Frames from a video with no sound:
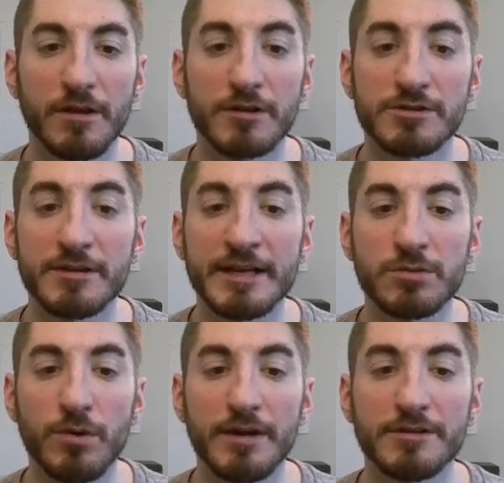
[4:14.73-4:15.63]
So
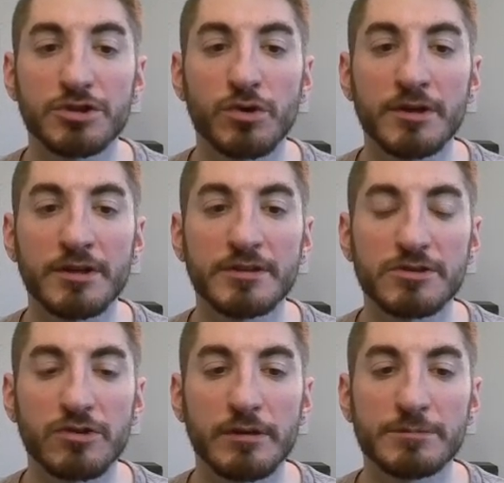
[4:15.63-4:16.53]
that's why the shortcut
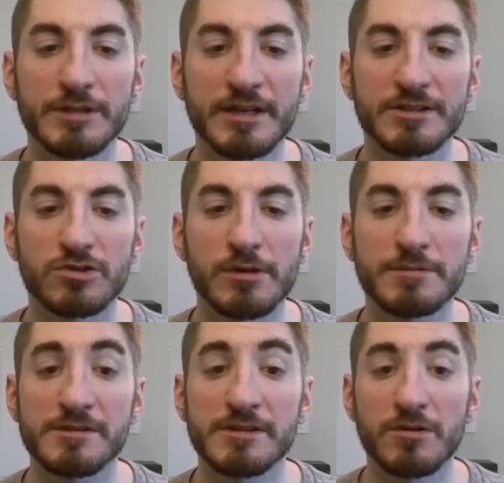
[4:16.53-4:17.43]
script and
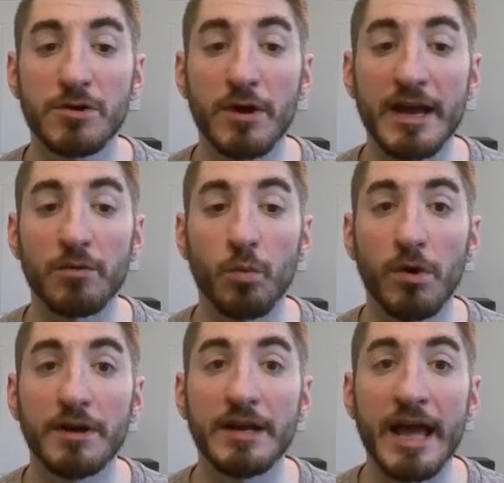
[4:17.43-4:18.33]
scripts 0 and
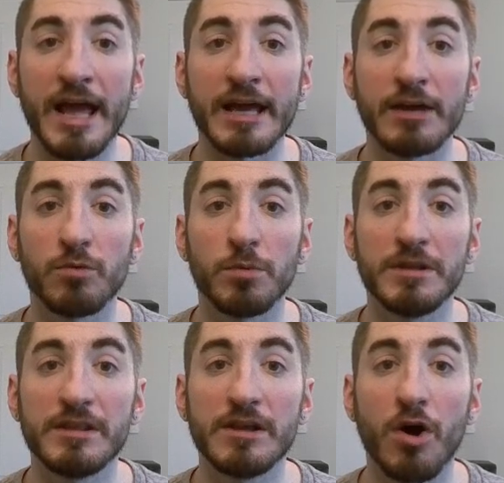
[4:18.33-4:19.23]
1a will
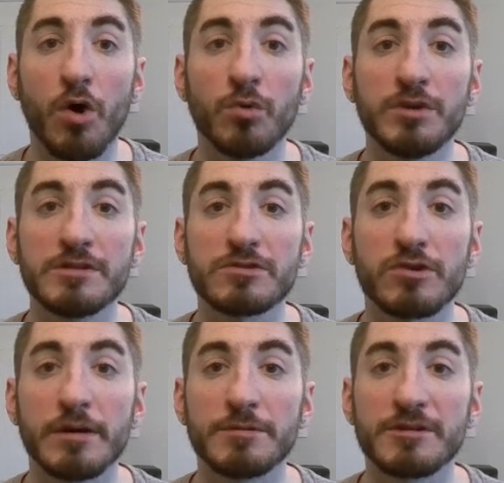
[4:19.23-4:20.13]
be the only
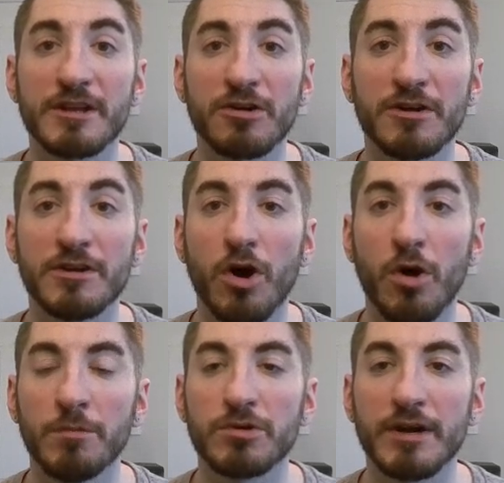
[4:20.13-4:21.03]
scripts that are in the
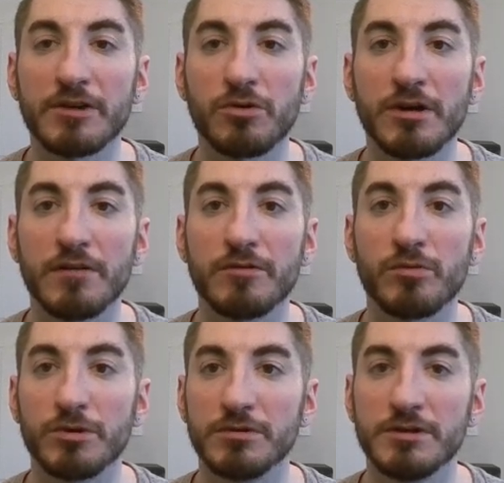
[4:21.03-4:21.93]
home directory of the
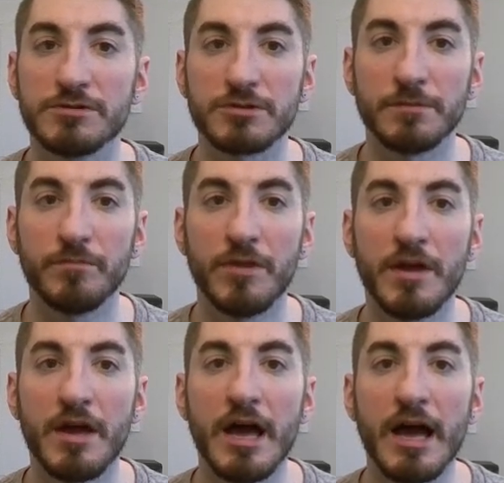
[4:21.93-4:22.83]
root user.
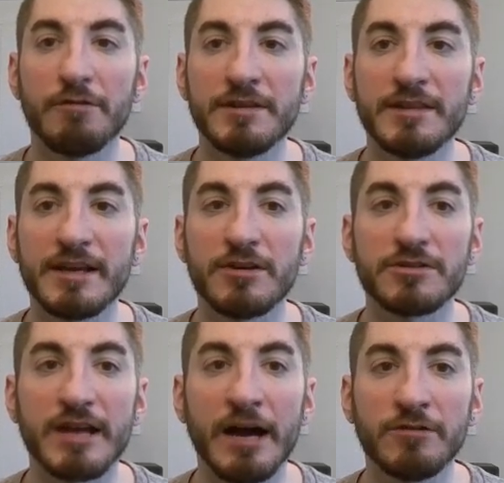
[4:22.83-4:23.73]
Everything
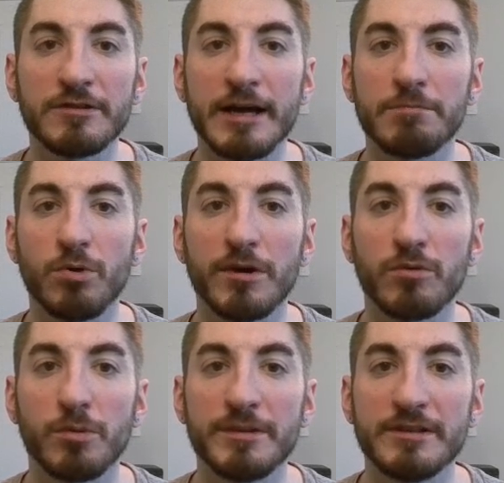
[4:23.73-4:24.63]
else after that
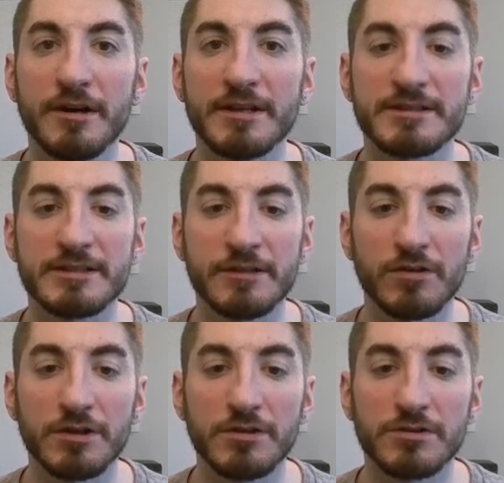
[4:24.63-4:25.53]
point will be done as a
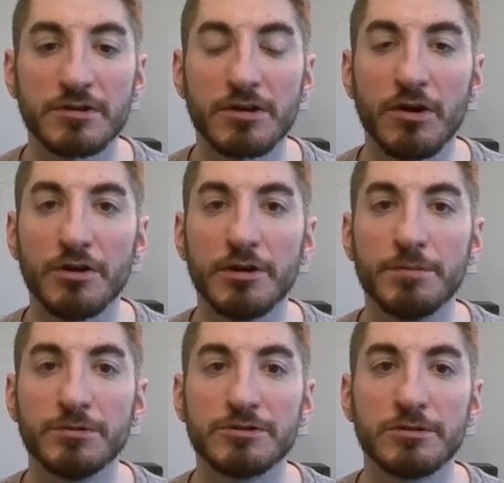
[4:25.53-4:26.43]
different user called
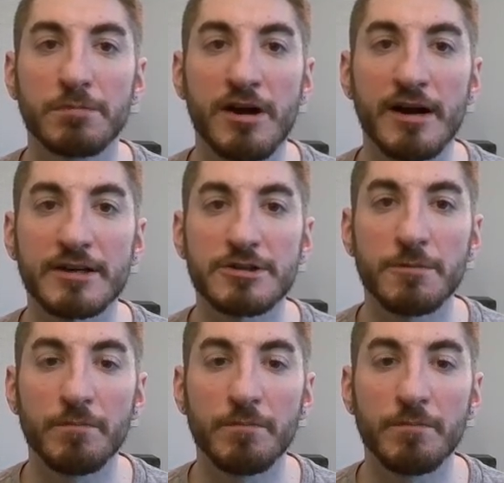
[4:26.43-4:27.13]
Ubuntu Prox.